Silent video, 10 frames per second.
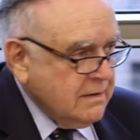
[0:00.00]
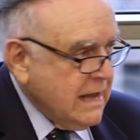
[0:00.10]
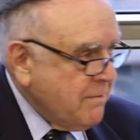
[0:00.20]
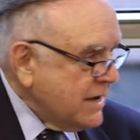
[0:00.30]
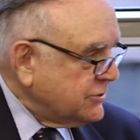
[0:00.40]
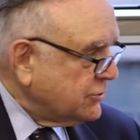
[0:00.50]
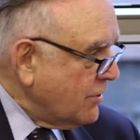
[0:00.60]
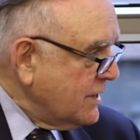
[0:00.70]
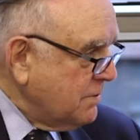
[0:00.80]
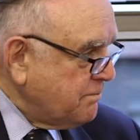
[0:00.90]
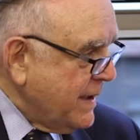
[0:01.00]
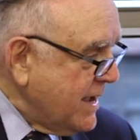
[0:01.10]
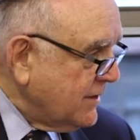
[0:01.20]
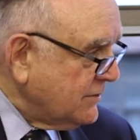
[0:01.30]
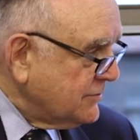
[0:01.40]
Now my story
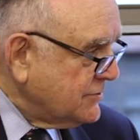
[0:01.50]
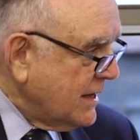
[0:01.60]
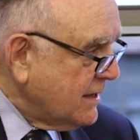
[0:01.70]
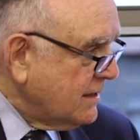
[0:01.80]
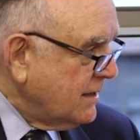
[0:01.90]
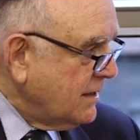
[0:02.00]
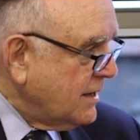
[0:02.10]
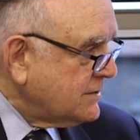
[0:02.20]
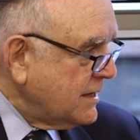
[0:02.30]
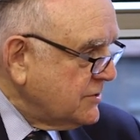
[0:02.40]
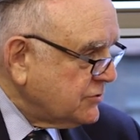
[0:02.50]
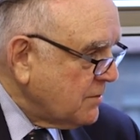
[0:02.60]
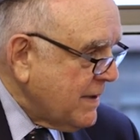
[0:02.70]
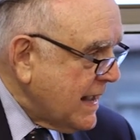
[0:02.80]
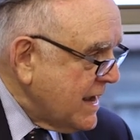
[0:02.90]
pales. I, you know, I tell you a
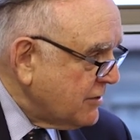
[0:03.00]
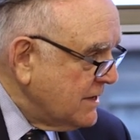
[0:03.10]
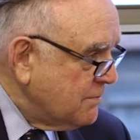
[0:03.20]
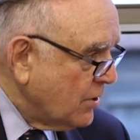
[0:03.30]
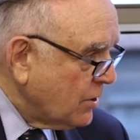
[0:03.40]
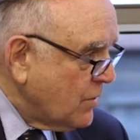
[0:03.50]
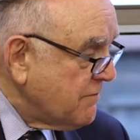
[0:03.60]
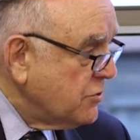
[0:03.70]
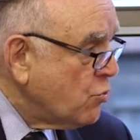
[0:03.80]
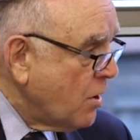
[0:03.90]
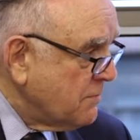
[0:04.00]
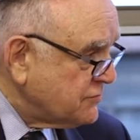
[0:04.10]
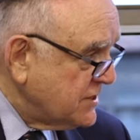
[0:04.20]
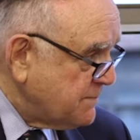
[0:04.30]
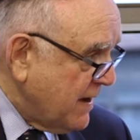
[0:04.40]
story about Hank Greenberg. I have enormous
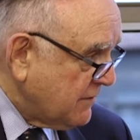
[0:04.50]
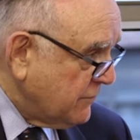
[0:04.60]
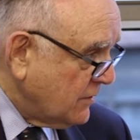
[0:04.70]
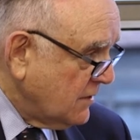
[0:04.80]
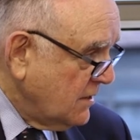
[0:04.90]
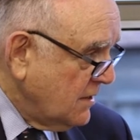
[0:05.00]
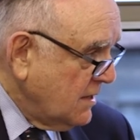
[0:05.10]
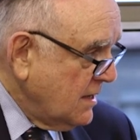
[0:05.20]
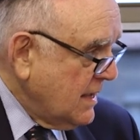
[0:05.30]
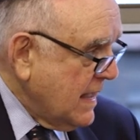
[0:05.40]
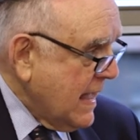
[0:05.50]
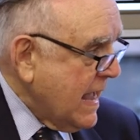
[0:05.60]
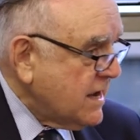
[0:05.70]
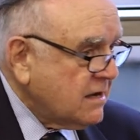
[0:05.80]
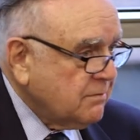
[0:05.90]
respect for him.
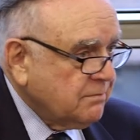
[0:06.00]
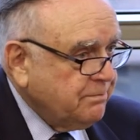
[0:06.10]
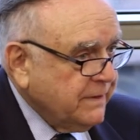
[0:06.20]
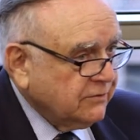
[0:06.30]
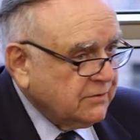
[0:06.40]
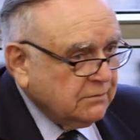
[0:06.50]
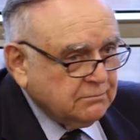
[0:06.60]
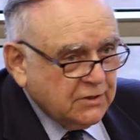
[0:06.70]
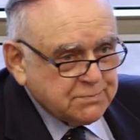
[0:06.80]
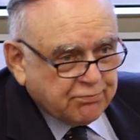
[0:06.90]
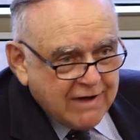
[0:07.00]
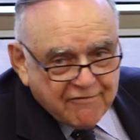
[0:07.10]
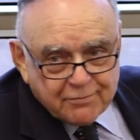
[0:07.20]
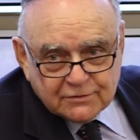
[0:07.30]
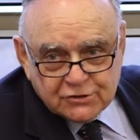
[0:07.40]
Hank built the most
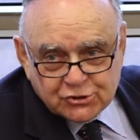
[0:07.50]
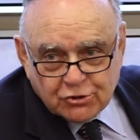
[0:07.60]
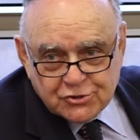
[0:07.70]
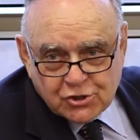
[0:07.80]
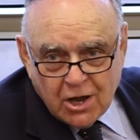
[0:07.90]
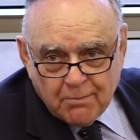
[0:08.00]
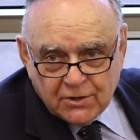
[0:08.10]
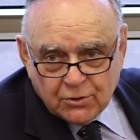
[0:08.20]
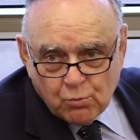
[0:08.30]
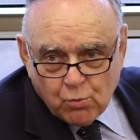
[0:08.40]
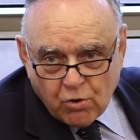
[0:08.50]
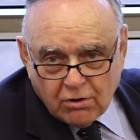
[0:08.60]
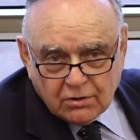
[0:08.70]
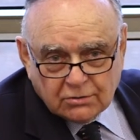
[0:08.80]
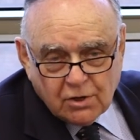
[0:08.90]
profitable insurance company in the
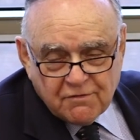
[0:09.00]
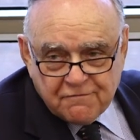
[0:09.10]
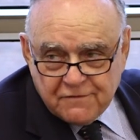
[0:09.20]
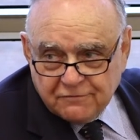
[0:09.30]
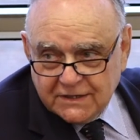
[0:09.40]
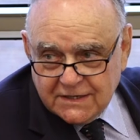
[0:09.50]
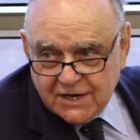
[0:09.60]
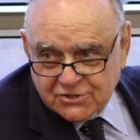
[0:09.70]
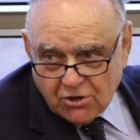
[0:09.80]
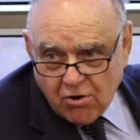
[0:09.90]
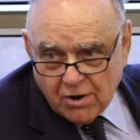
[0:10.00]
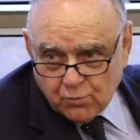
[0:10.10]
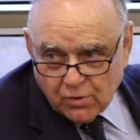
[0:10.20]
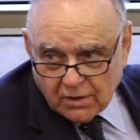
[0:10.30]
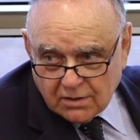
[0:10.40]
world over 50 years of hard
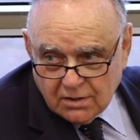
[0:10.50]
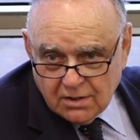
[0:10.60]
work.